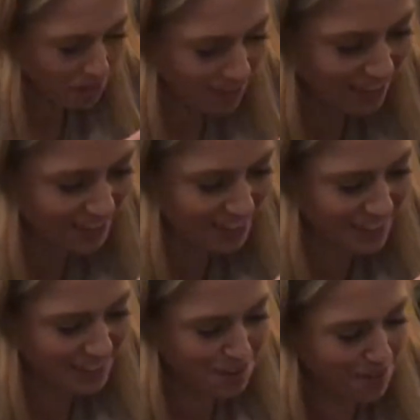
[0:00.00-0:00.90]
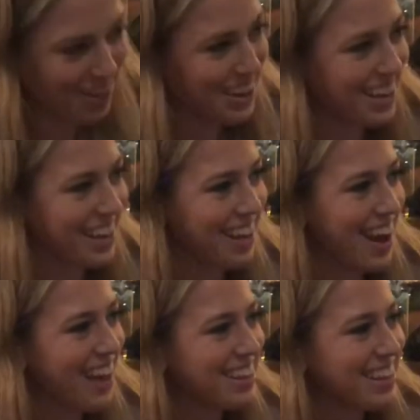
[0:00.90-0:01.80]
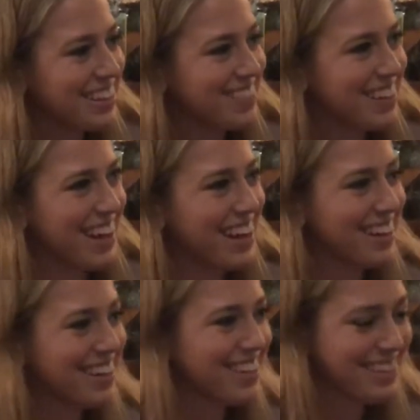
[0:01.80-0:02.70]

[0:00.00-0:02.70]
my gosh, that's so pretty. Thank you, Akata. Yeah.